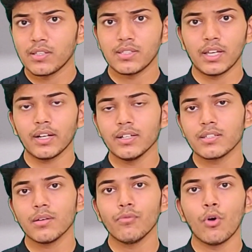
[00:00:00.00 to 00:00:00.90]
Second
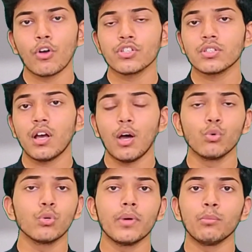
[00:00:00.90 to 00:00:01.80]
step was
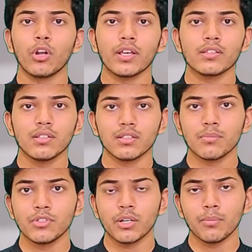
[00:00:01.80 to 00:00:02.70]
how to memorize the
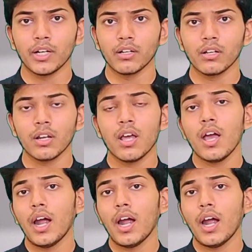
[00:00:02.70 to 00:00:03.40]
subject better,